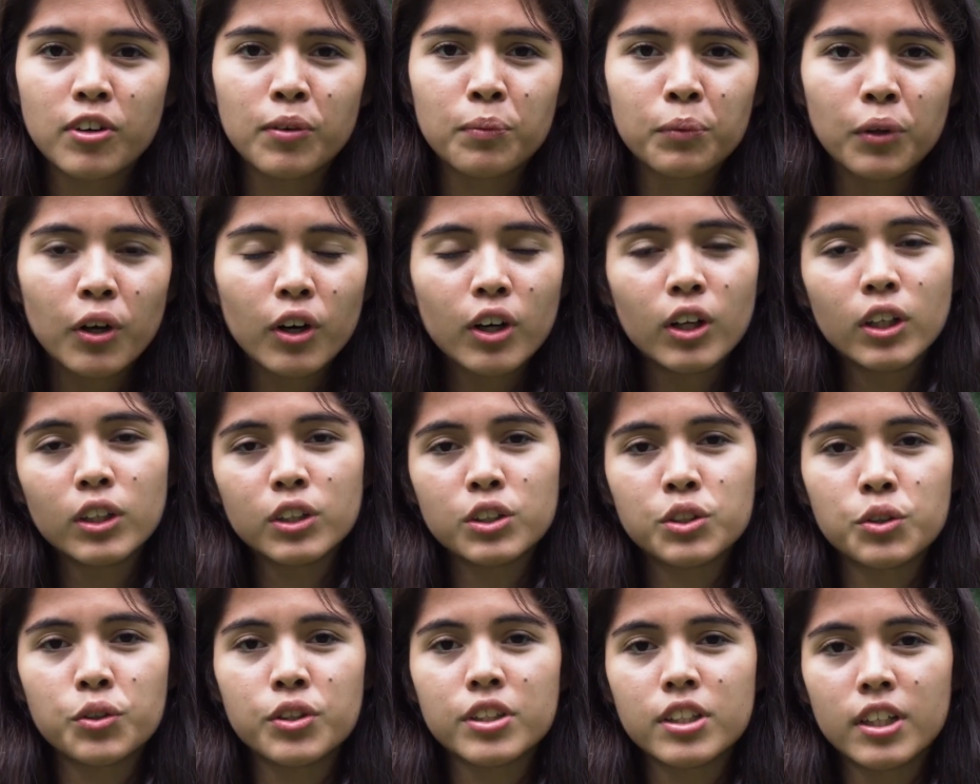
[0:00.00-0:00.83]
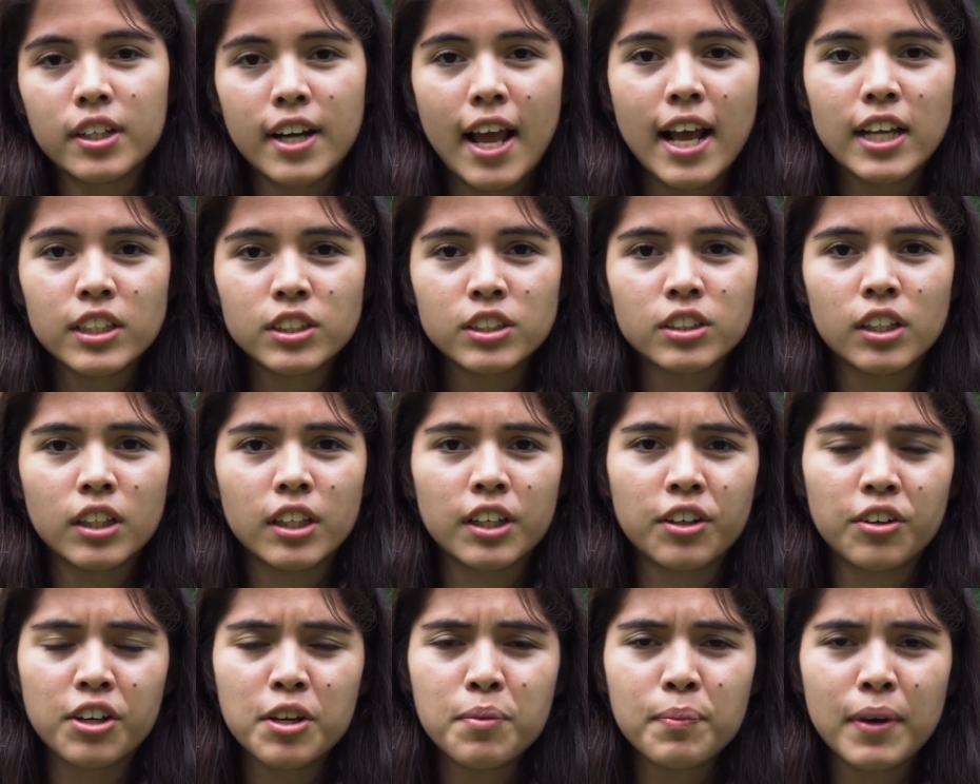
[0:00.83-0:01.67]
from local to international
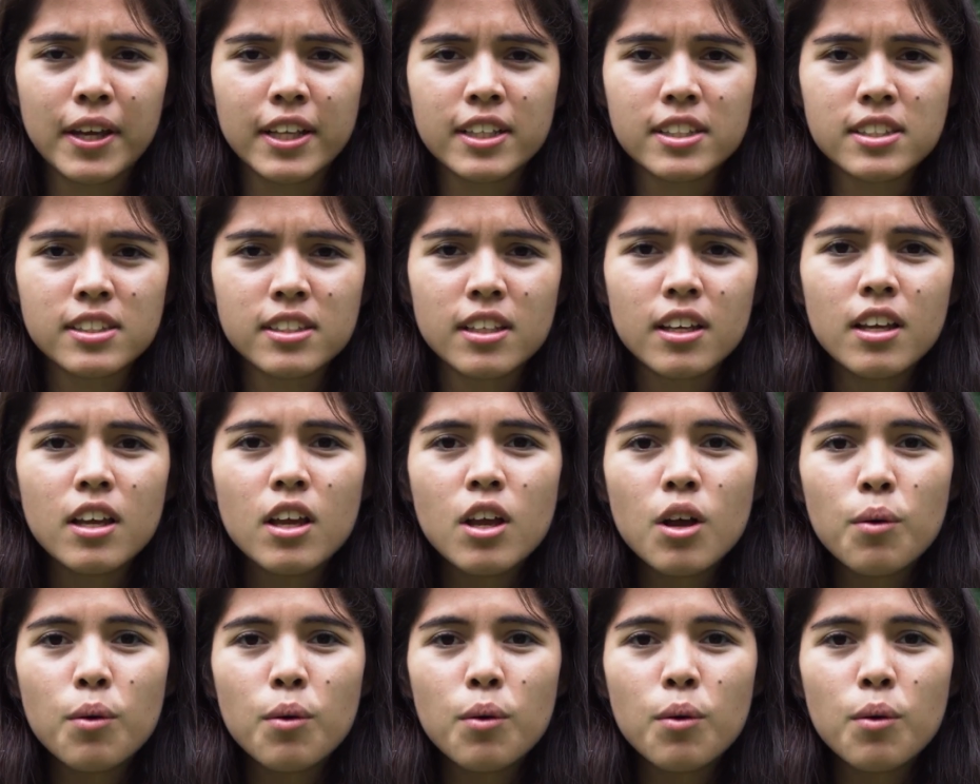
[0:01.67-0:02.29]
agreements,